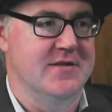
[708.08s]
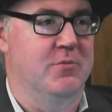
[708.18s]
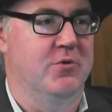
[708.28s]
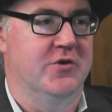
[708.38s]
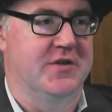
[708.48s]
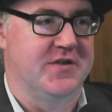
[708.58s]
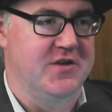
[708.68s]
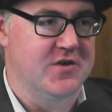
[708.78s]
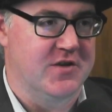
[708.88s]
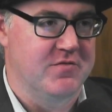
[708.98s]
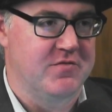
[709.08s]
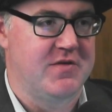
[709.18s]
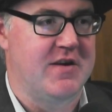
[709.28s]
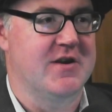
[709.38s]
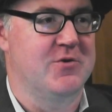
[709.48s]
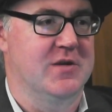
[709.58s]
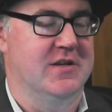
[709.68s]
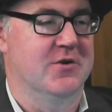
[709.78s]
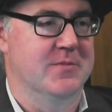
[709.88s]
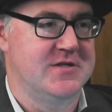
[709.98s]
in the water, so you can very
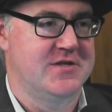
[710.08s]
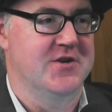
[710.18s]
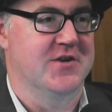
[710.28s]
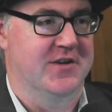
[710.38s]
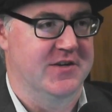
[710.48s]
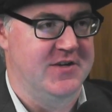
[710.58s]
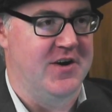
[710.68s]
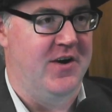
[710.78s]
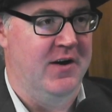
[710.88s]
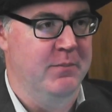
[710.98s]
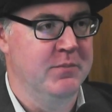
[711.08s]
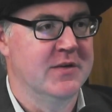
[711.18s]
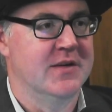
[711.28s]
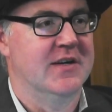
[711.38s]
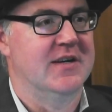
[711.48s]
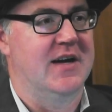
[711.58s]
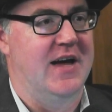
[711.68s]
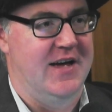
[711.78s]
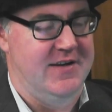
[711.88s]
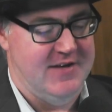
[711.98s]
quickly almost turn on a dime.
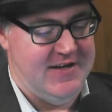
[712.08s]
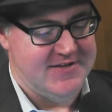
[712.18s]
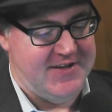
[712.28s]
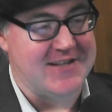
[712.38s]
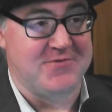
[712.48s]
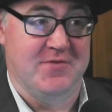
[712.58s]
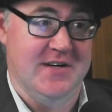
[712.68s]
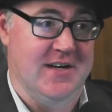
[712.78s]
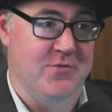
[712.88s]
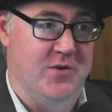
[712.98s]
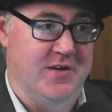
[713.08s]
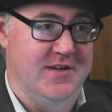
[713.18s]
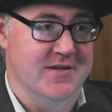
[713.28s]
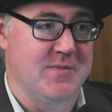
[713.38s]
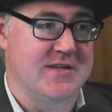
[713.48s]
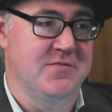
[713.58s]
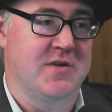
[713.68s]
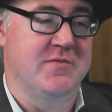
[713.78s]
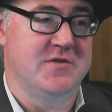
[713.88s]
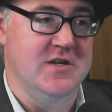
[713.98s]
And and so that's really what it is. Makes you,
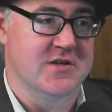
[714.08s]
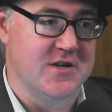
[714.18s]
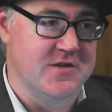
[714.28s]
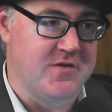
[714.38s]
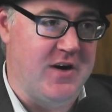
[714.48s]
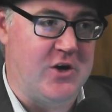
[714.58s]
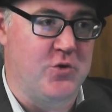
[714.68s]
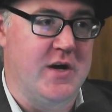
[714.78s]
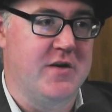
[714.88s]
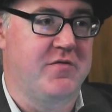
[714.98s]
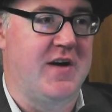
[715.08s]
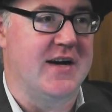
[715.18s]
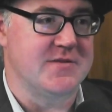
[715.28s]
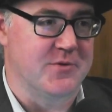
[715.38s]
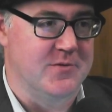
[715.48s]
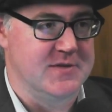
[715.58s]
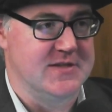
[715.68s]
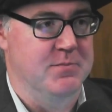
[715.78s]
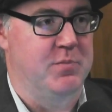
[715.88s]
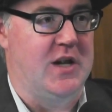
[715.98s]
your turns very quick, fast, but
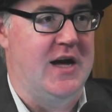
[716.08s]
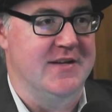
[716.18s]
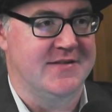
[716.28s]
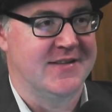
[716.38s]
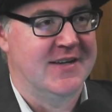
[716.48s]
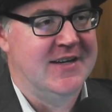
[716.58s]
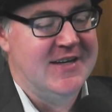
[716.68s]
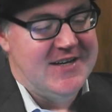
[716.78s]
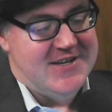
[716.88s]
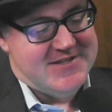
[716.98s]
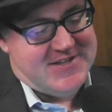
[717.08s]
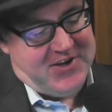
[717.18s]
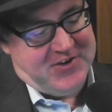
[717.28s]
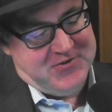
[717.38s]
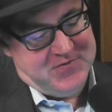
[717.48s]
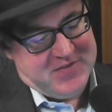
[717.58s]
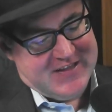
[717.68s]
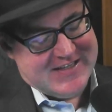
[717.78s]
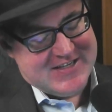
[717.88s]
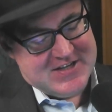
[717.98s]
almost in place. So
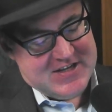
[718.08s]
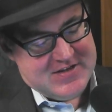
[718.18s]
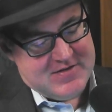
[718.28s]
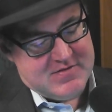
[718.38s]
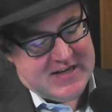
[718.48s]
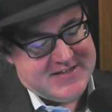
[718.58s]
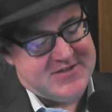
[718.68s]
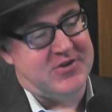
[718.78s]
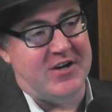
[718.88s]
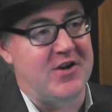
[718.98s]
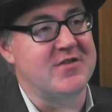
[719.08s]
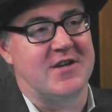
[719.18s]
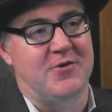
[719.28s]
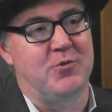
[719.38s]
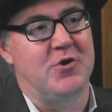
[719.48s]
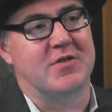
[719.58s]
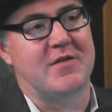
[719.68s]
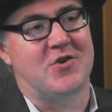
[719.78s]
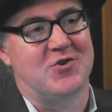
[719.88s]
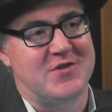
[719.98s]
they still don't know it's going to work.
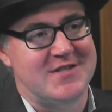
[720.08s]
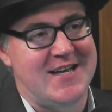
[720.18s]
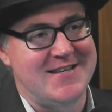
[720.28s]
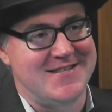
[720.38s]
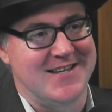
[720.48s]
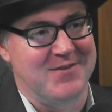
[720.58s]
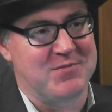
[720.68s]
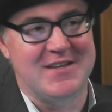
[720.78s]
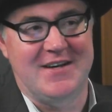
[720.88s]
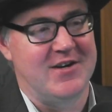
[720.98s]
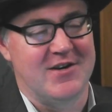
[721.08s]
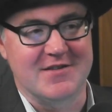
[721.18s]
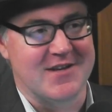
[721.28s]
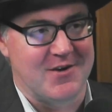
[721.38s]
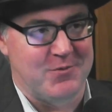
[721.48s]
They've got all the testing, but they don't know it's going to